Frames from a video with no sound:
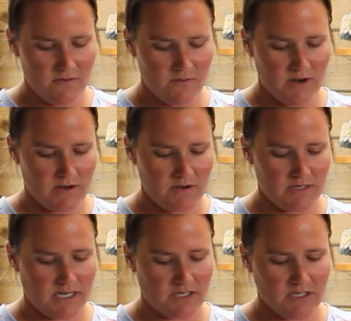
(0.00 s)
where you
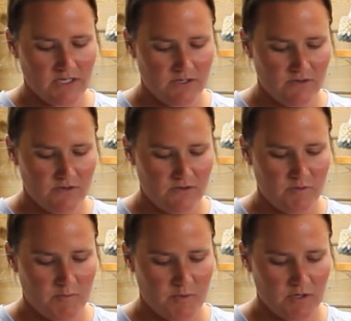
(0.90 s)
attach it
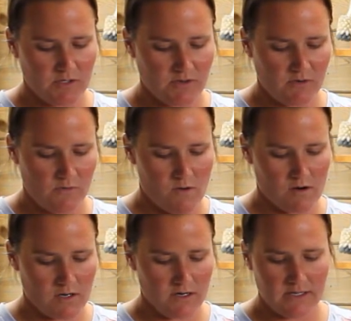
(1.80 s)
to put
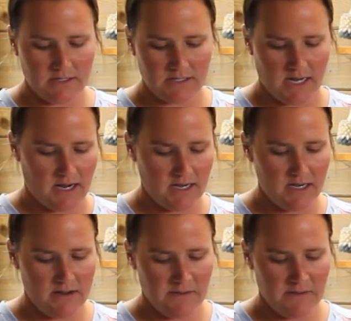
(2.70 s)
water inside.